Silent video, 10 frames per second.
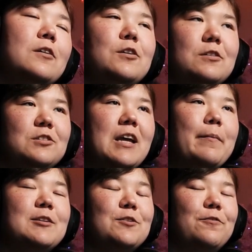do you just
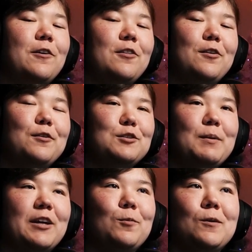damage it further and just
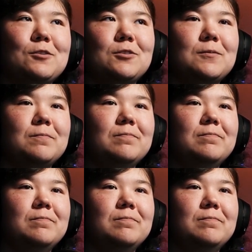make it worse?